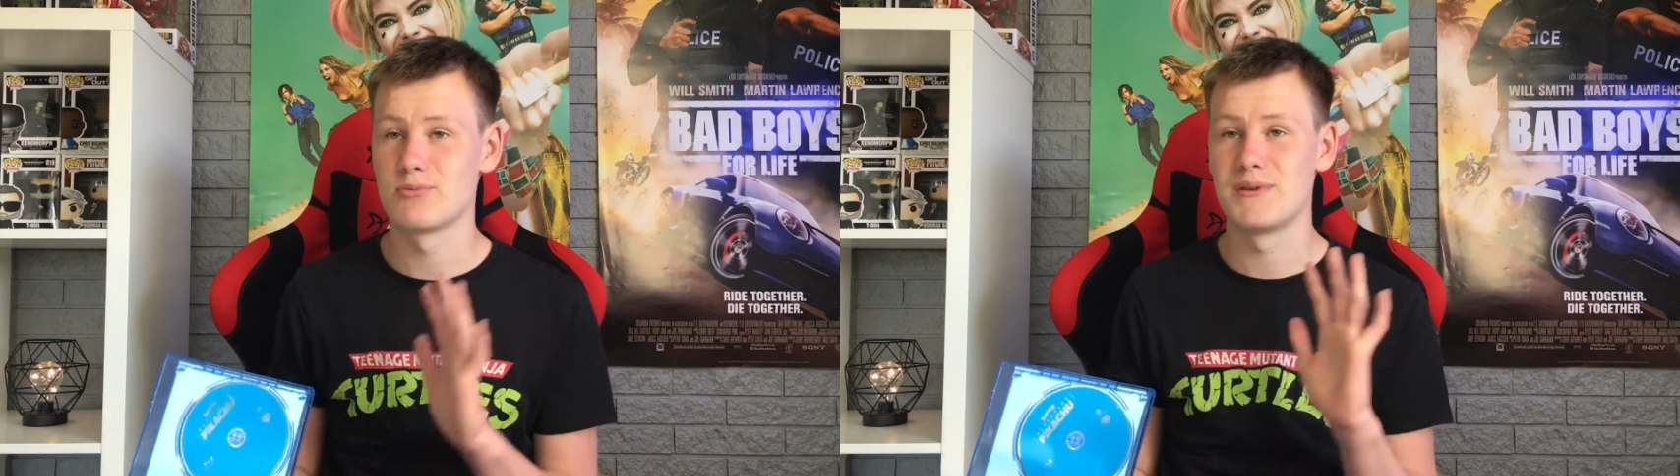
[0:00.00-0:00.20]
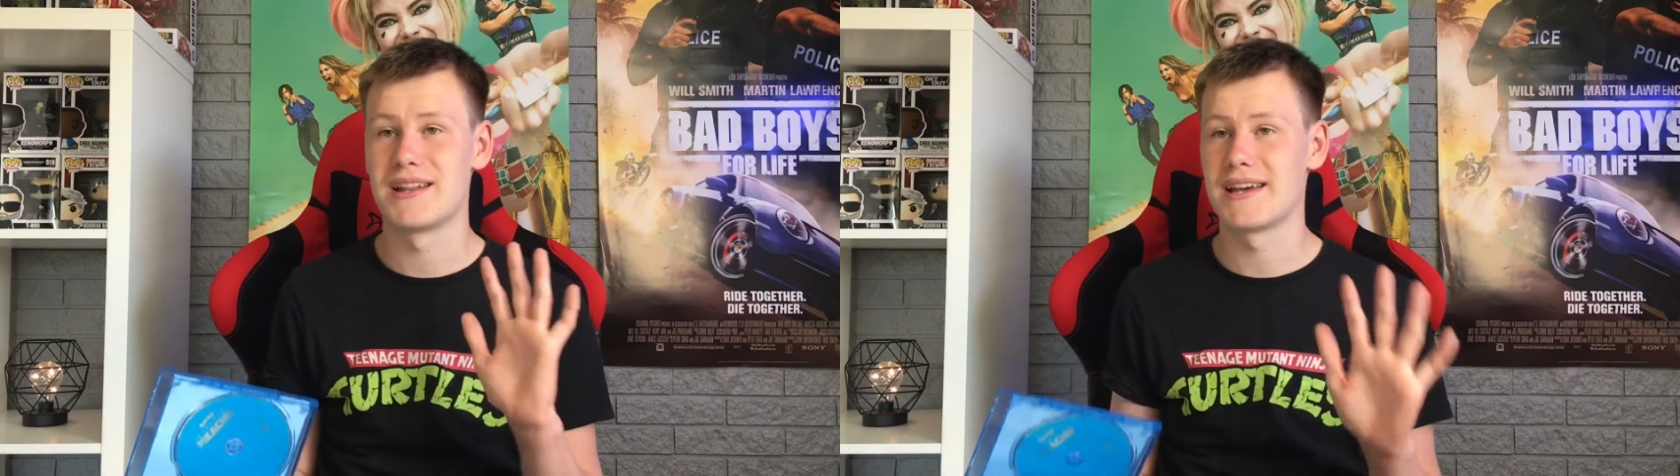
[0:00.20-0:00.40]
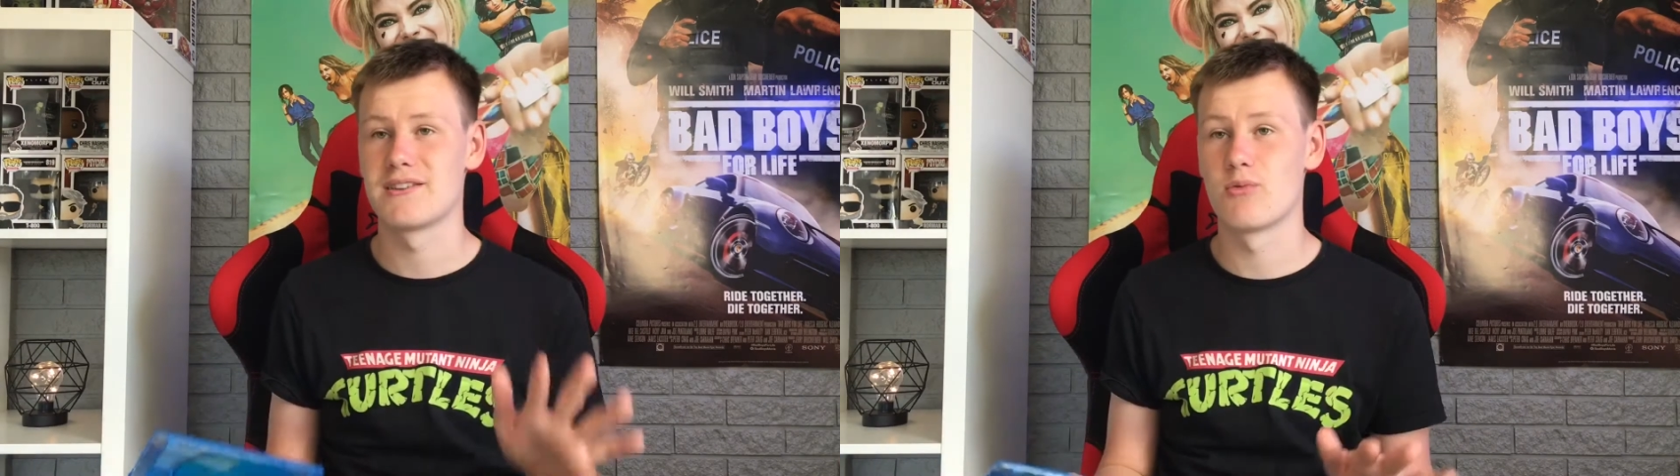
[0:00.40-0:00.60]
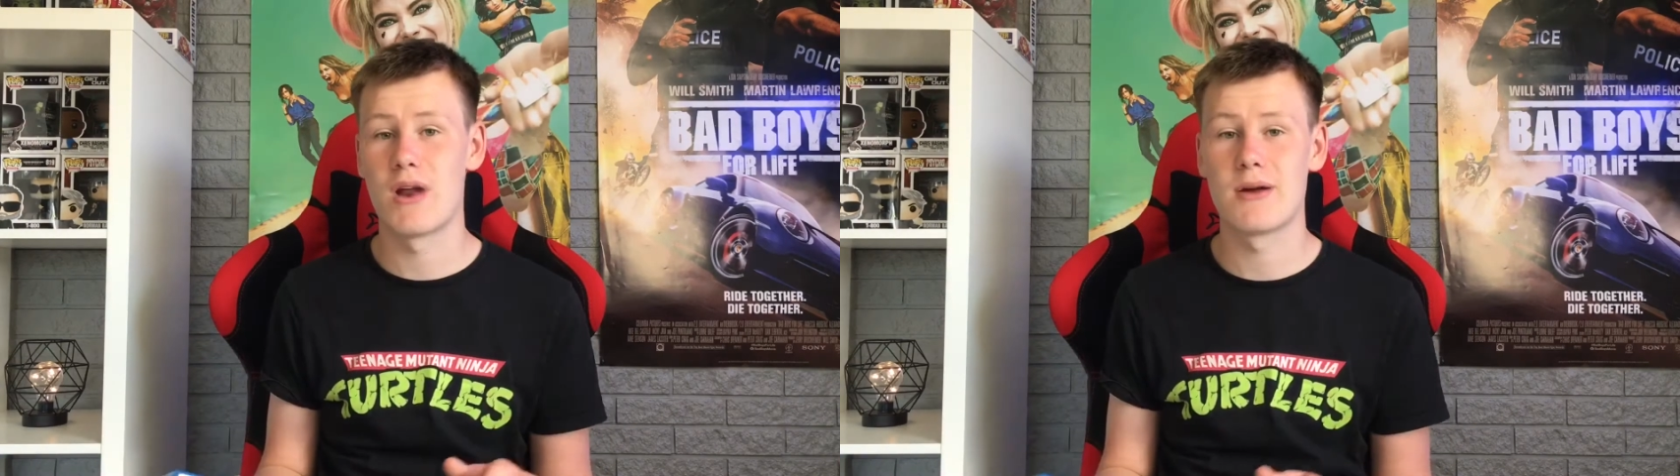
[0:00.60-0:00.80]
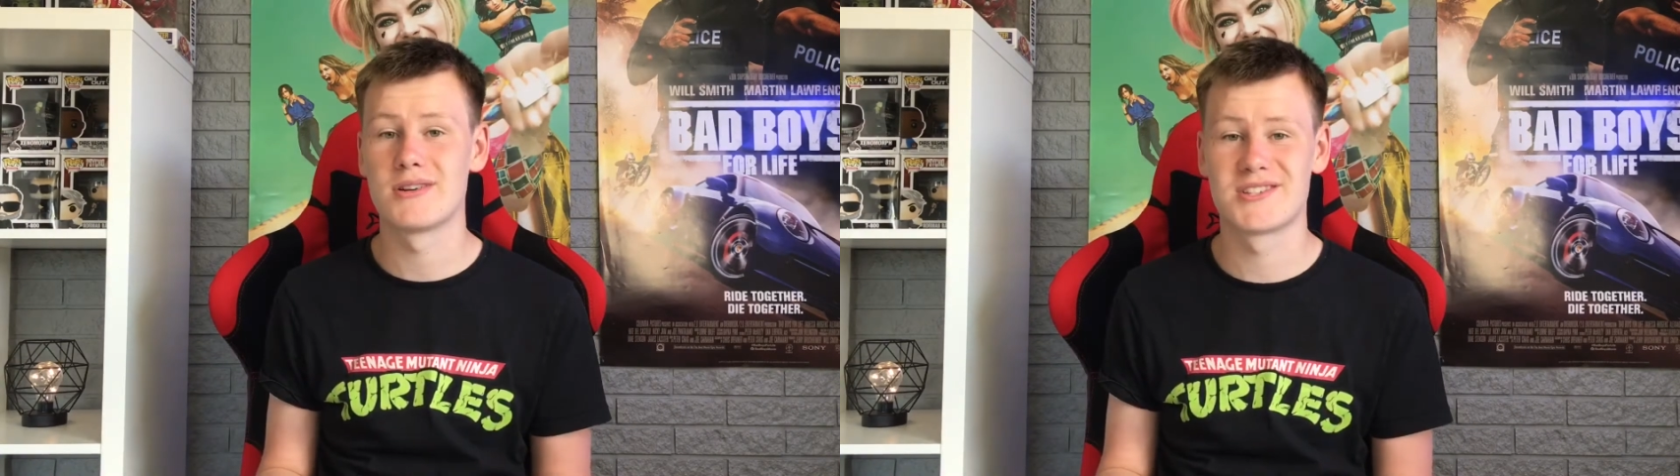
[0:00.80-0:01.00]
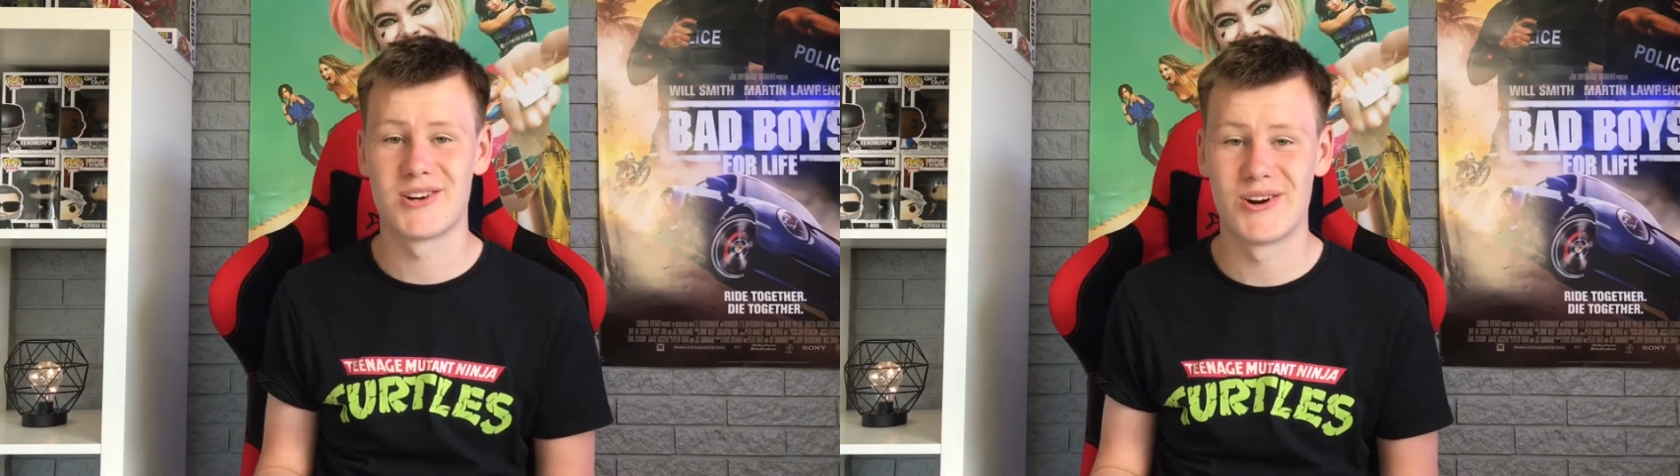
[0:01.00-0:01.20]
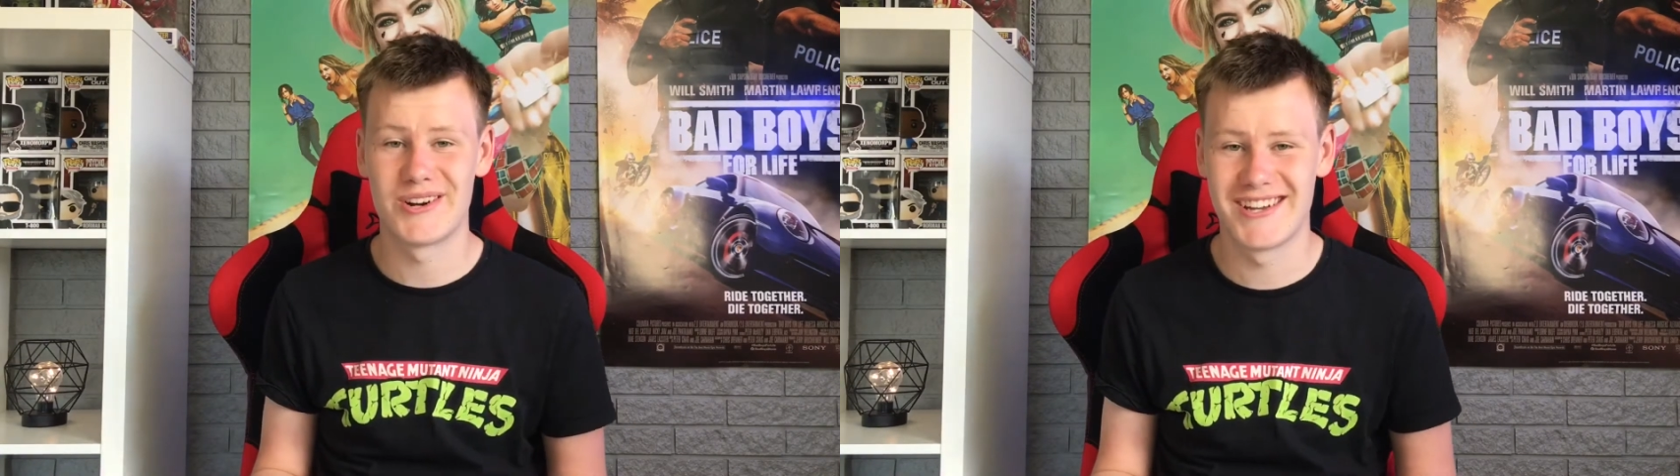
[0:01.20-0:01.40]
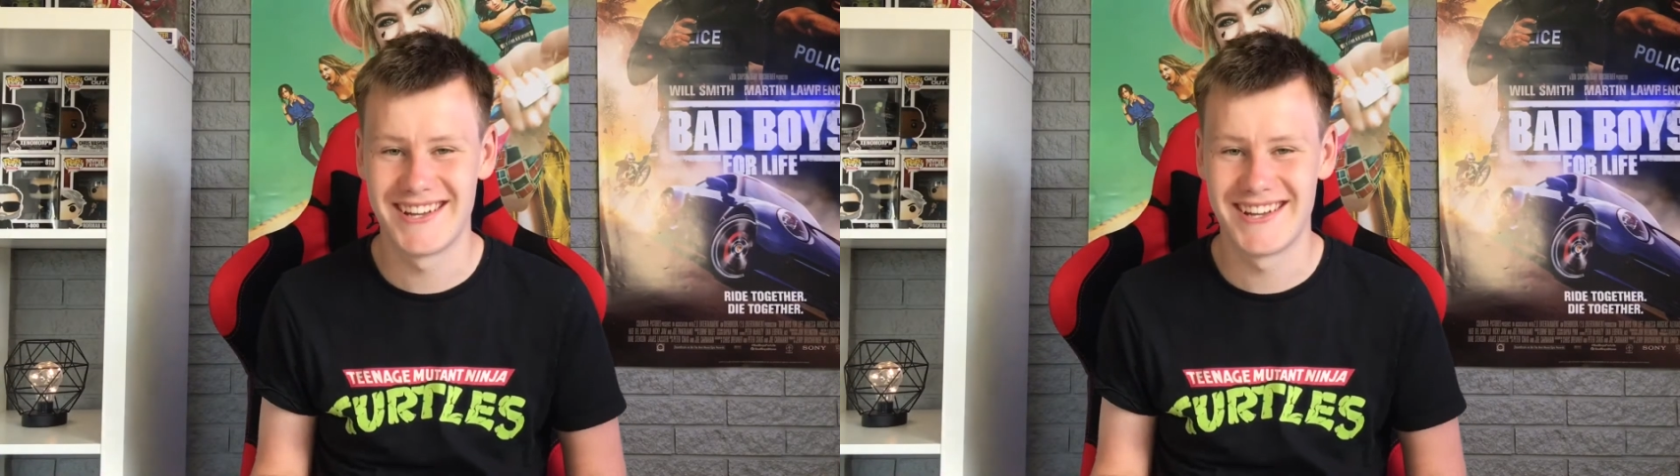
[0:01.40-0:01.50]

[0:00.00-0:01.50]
be like the rarest card.